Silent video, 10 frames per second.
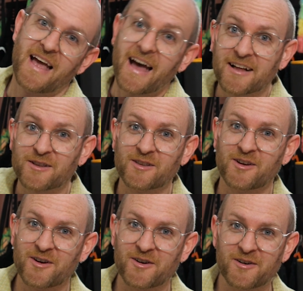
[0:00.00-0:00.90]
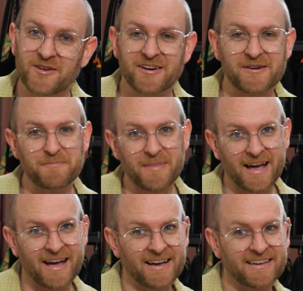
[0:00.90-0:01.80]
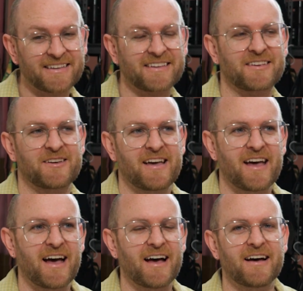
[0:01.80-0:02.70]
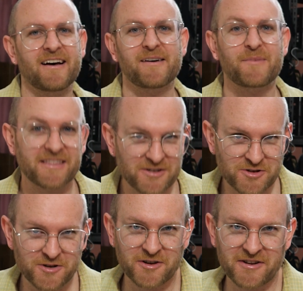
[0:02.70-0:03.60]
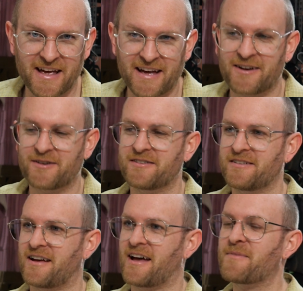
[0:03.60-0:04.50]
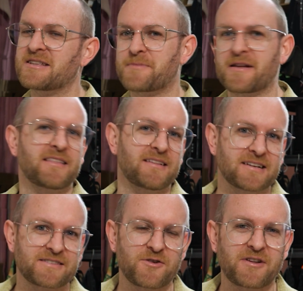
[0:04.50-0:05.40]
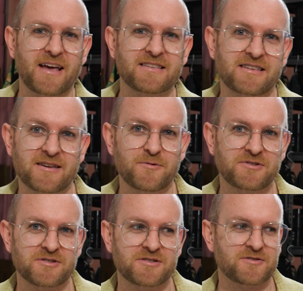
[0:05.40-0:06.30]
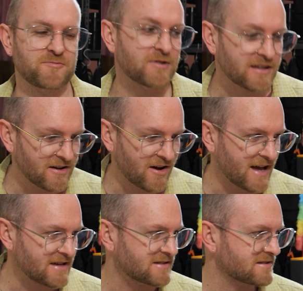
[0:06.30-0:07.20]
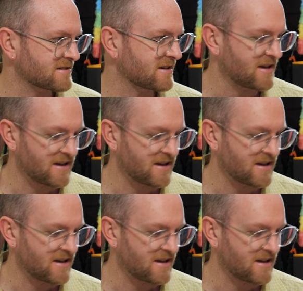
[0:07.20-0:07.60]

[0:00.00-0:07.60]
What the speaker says: Hello, I'm back. In the studio now. I've been spending the last few days here, which is really nice.